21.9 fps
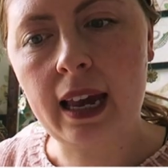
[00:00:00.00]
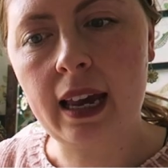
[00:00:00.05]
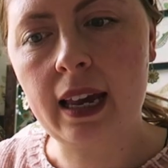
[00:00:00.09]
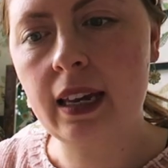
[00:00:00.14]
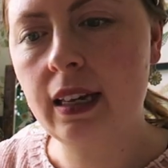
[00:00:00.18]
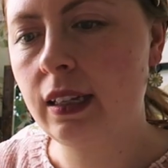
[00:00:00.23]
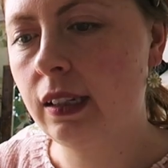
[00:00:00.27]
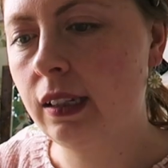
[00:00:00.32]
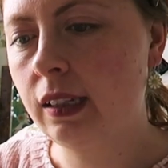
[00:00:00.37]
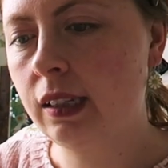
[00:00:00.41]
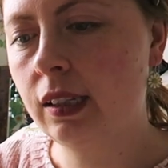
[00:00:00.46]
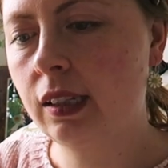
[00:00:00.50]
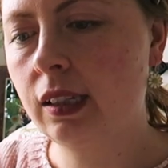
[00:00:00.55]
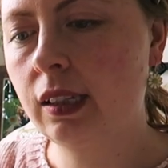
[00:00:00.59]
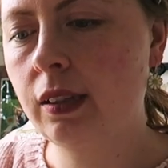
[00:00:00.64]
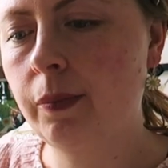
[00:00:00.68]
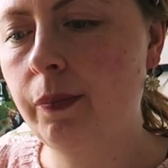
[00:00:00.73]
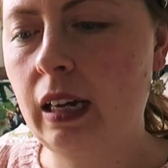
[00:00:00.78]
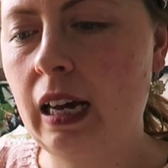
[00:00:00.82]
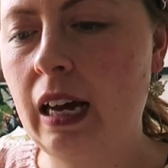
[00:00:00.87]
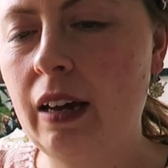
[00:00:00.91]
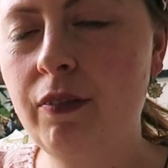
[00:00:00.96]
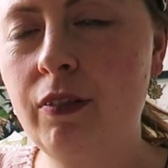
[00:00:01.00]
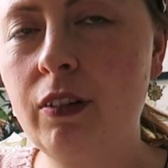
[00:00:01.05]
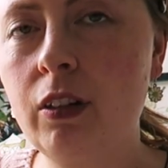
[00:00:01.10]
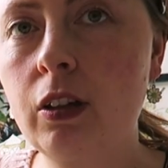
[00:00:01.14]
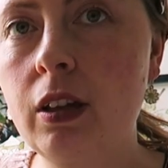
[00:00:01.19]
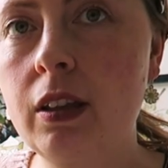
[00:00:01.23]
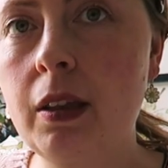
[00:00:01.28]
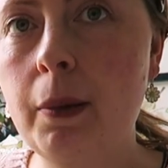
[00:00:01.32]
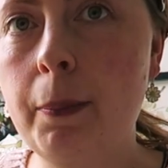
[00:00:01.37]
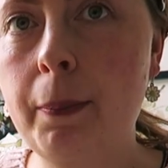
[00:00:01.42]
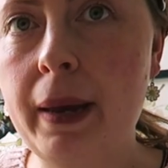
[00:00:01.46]
is have a
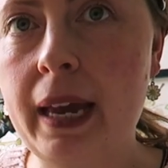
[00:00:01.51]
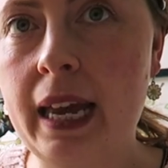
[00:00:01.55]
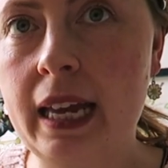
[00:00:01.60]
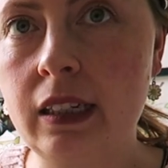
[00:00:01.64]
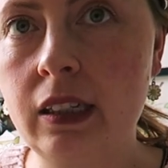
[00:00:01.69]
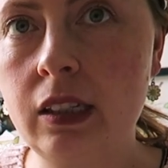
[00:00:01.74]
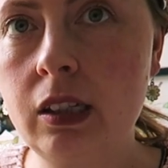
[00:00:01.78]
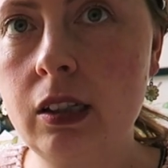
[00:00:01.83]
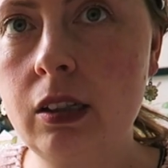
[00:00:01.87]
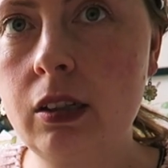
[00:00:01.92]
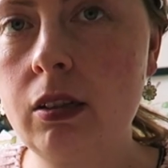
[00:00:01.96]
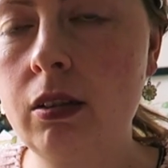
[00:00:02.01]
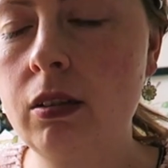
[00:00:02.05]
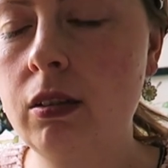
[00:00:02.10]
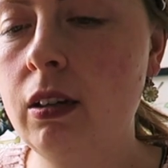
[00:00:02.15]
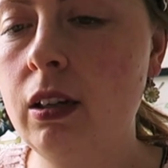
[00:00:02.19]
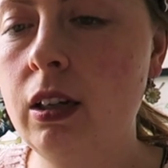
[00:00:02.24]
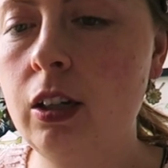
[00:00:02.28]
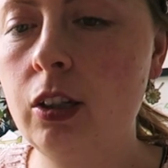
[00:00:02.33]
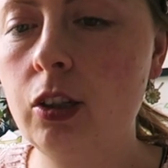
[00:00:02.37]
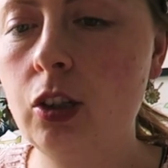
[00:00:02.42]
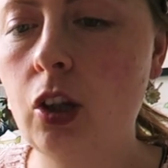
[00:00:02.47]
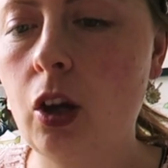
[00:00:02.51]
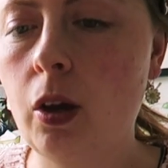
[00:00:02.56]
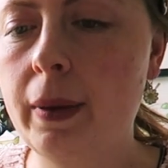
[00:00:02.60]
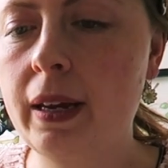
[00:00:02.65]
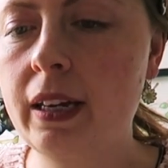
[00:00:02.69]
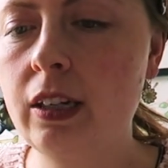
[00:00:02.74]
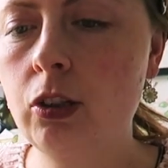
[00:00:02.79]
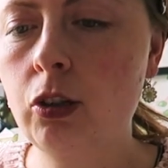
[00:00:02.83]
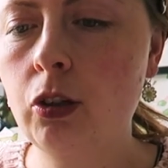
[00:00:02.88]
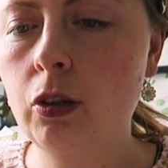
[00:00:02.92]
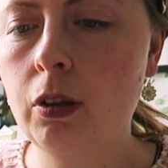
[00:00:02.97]
look at the pins, so I
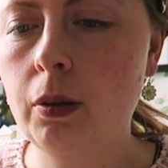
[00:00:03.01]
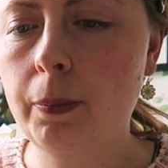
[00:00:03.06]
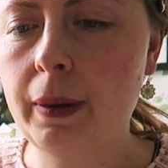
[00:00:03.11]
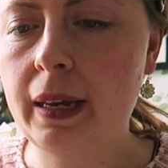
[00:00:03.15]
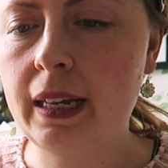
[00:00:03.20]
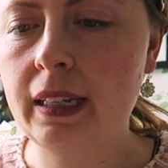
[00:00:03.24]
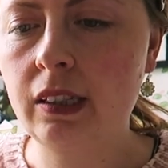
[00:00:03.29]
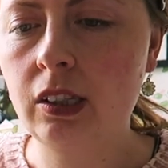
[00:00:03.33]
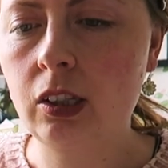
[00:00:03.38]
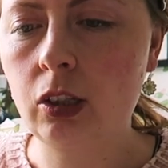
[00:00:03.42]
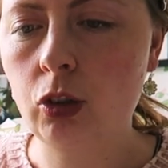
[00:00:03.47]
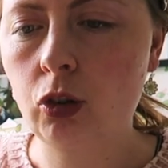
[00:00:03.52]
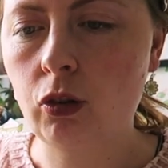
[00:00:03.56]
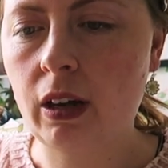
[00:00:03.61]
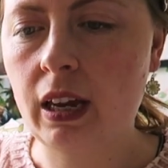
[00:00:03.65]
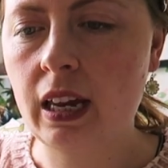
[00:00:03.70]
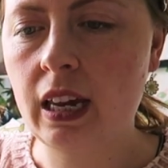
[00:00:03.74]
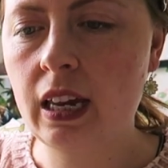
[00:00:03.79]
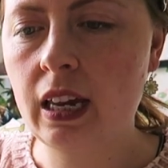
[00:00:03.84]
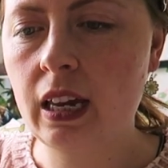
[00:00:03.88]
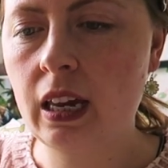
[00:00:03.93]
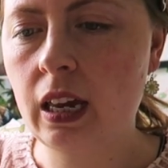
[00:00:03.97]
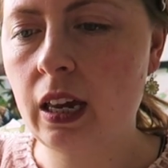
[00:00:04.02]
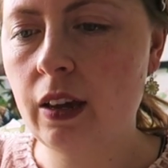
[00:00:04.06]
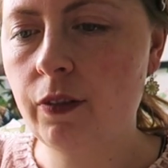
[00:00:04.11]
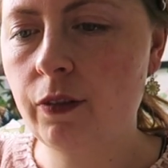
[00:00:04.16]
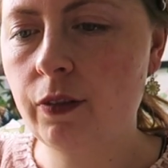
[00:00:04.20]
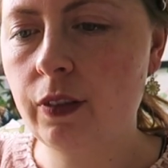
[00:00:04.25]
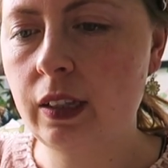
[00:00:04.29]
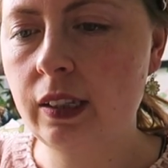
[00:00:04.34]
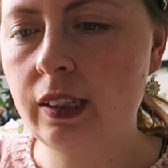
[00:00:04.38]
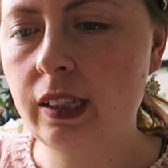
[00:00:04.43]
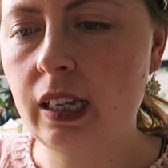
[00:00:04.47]
make sure the pins are straight.
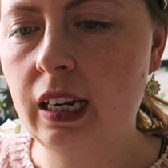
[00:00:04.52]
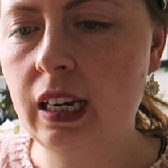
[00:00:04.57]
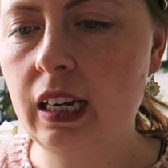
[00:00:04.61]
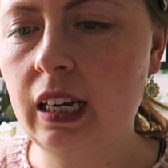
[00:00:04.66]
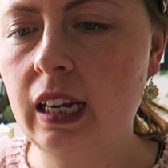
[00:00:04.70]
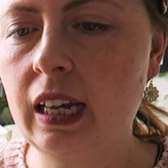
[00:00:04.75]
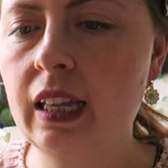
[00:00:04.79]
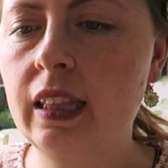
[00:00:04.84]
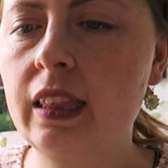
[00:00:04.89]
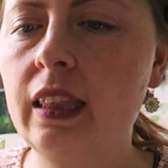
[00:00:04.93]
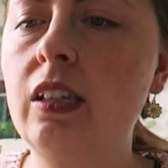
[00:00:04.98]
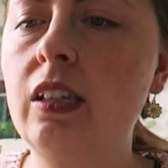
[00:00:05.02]
If there's any, like